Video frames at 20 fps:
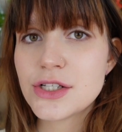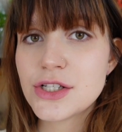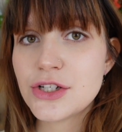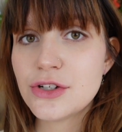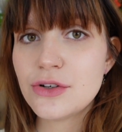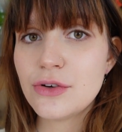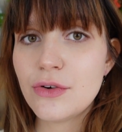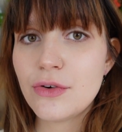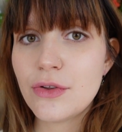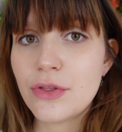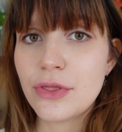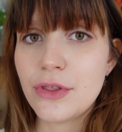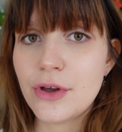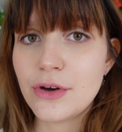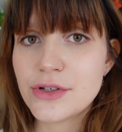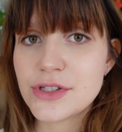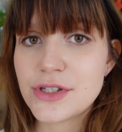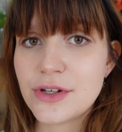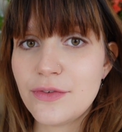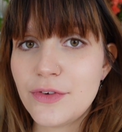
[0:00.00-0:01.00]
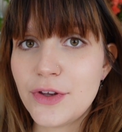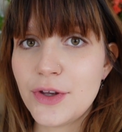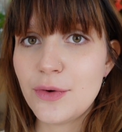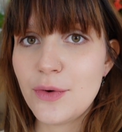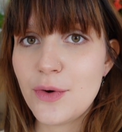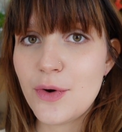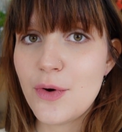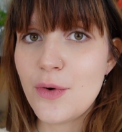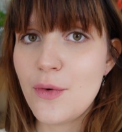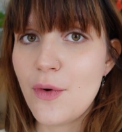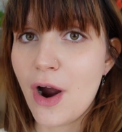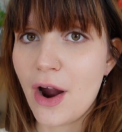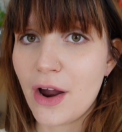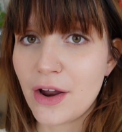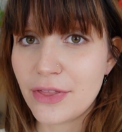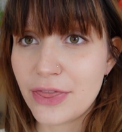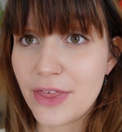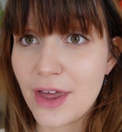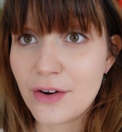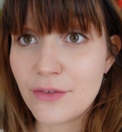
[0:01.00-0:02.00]
To those of you who
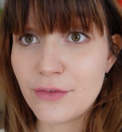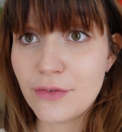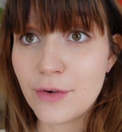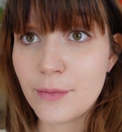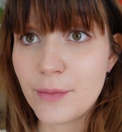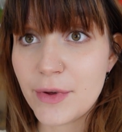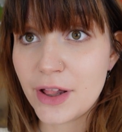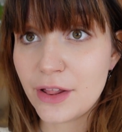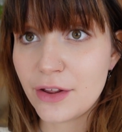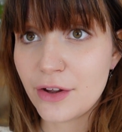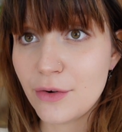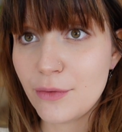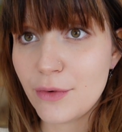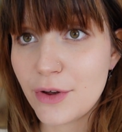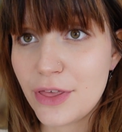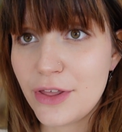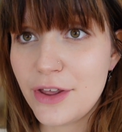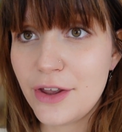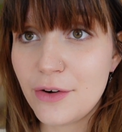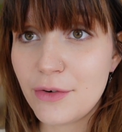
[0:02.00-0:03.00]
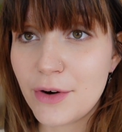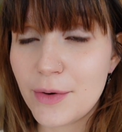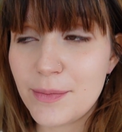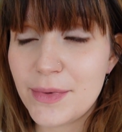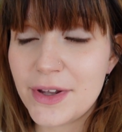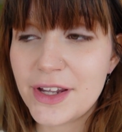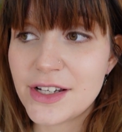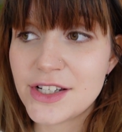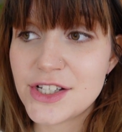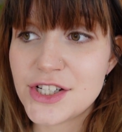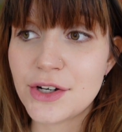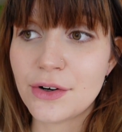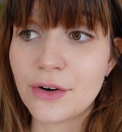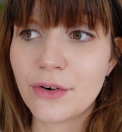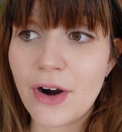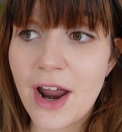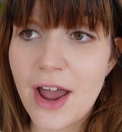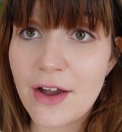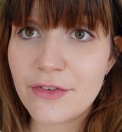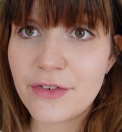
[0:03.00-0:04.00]
aren't that familiar with European
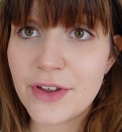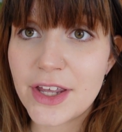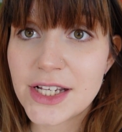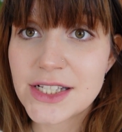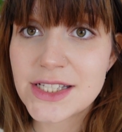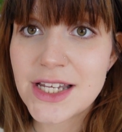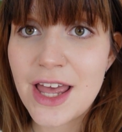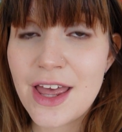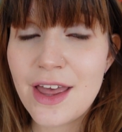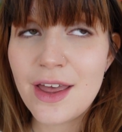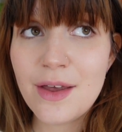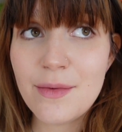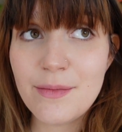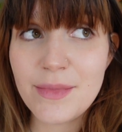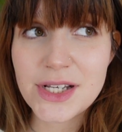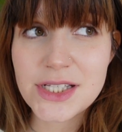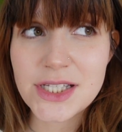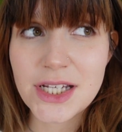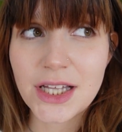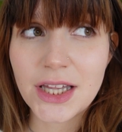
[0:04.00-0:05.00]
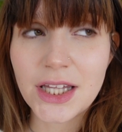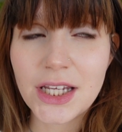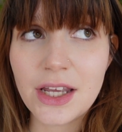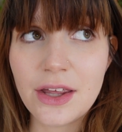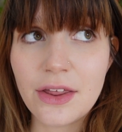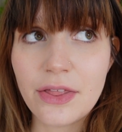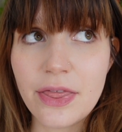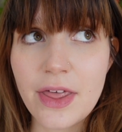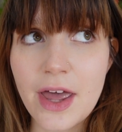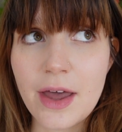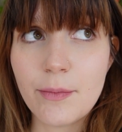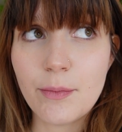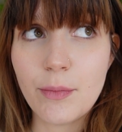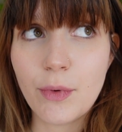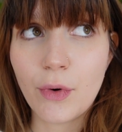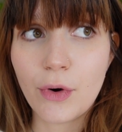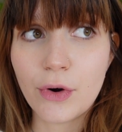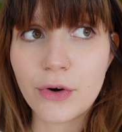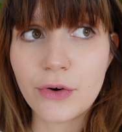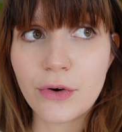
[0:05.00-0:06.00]
geographics, basically that
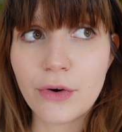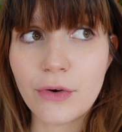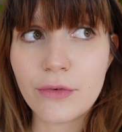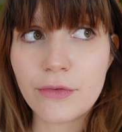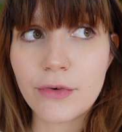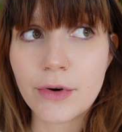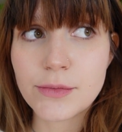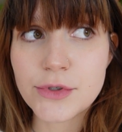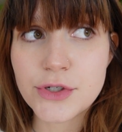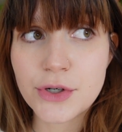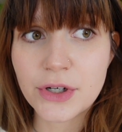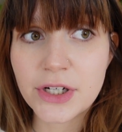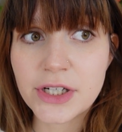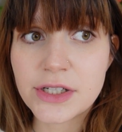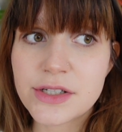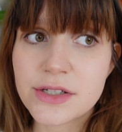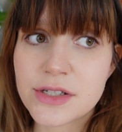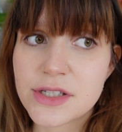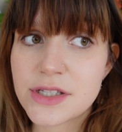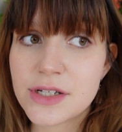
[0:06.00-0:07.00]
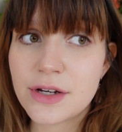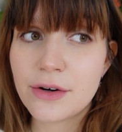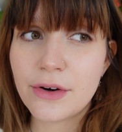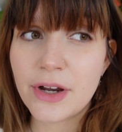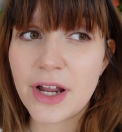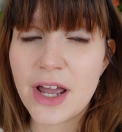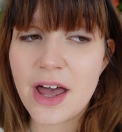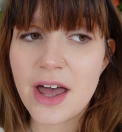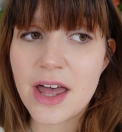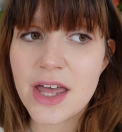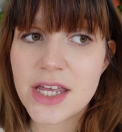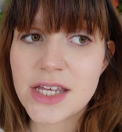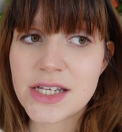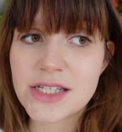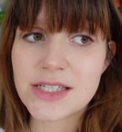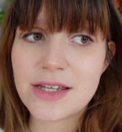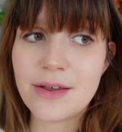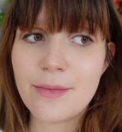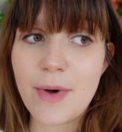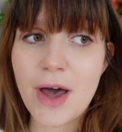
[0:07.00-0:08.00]
border from Turkey to Syria
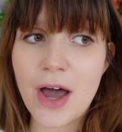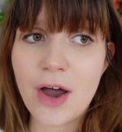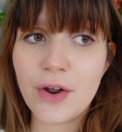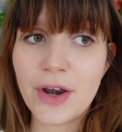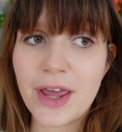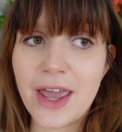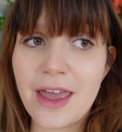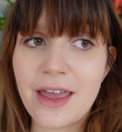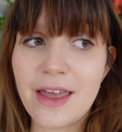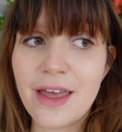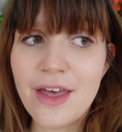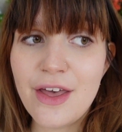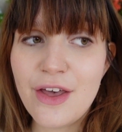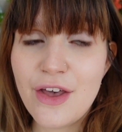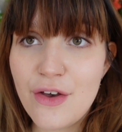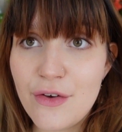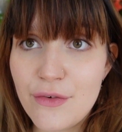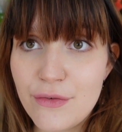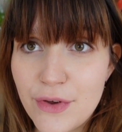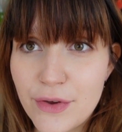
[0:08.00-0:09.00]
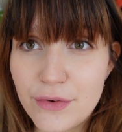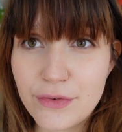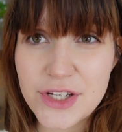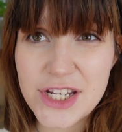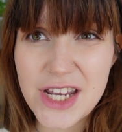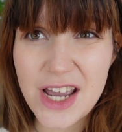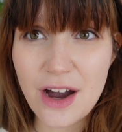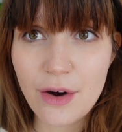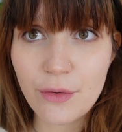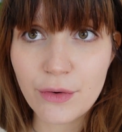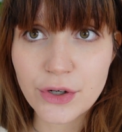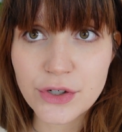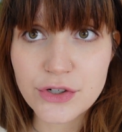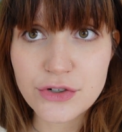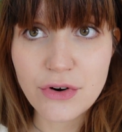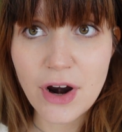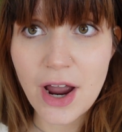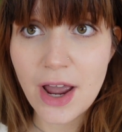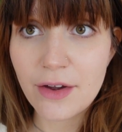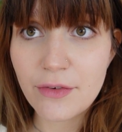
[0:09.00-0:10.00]
is about a 50 hour
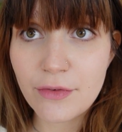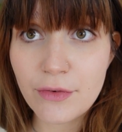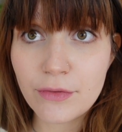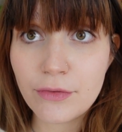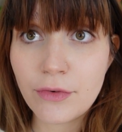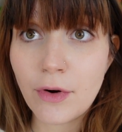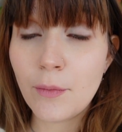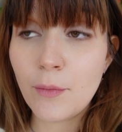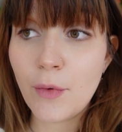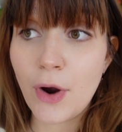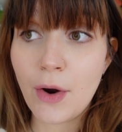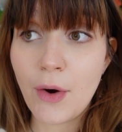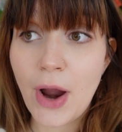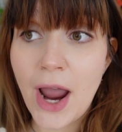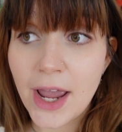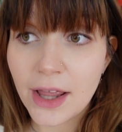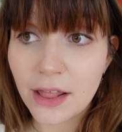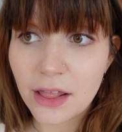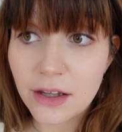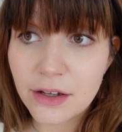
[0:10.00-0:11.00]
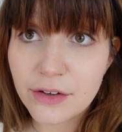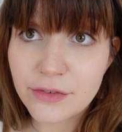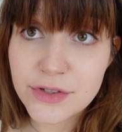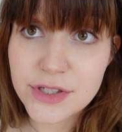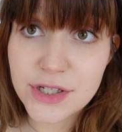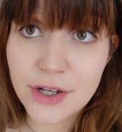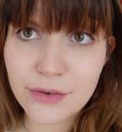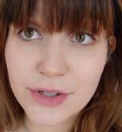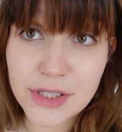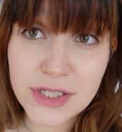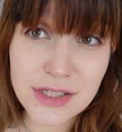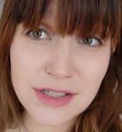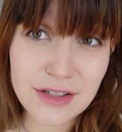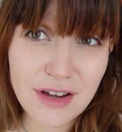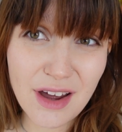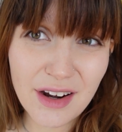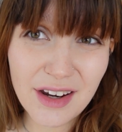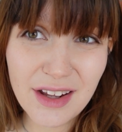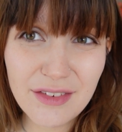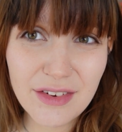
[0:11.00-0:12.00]
drive from where I live, so it's
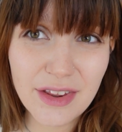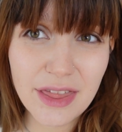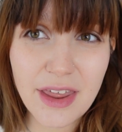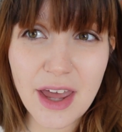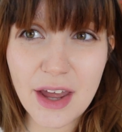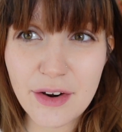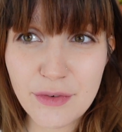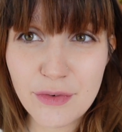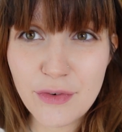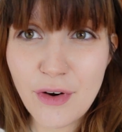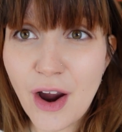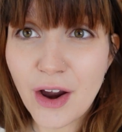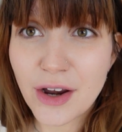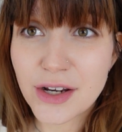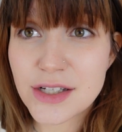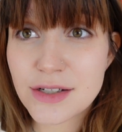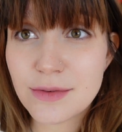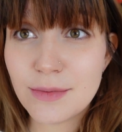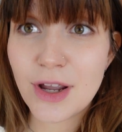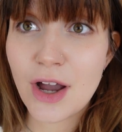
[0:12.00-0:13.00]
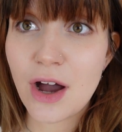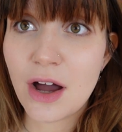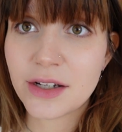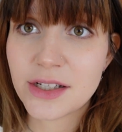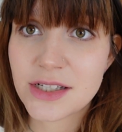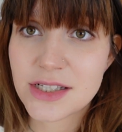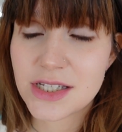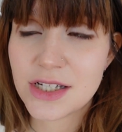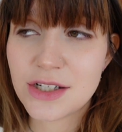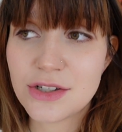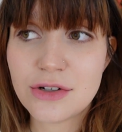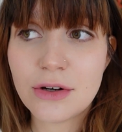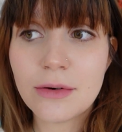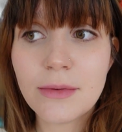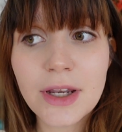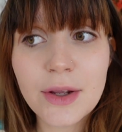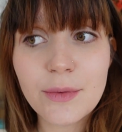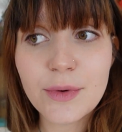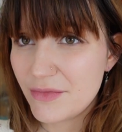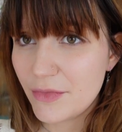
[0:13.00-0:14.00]
not even that far to be honest in
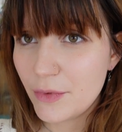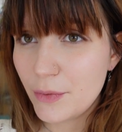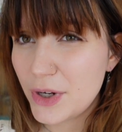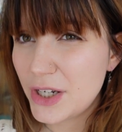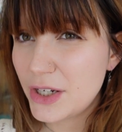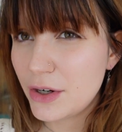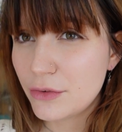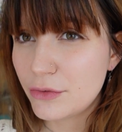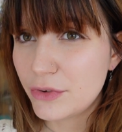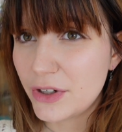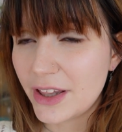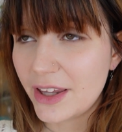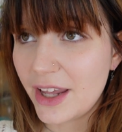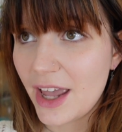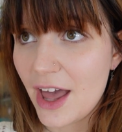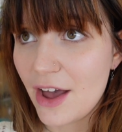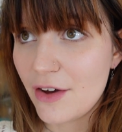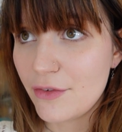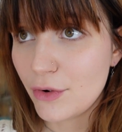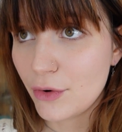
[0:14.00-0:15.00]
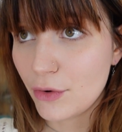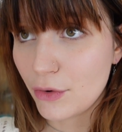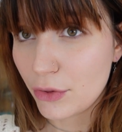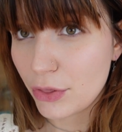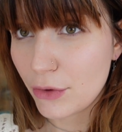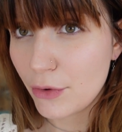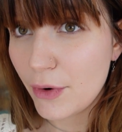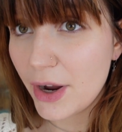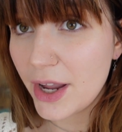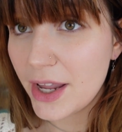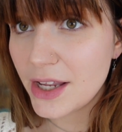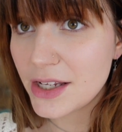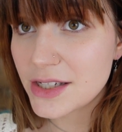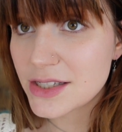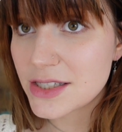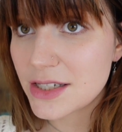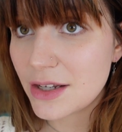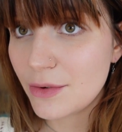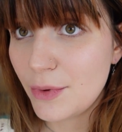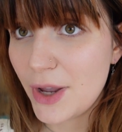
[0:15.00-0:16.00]
Germany. We don't really have
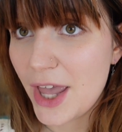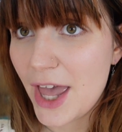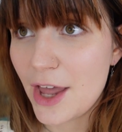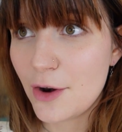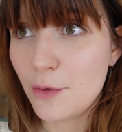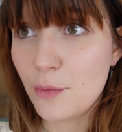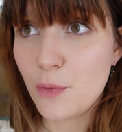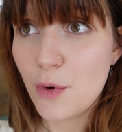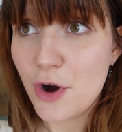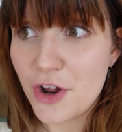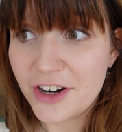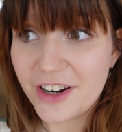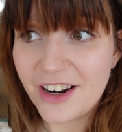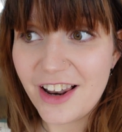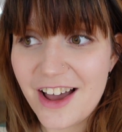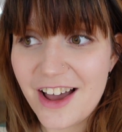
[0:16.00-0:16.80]
earthquakes. We had one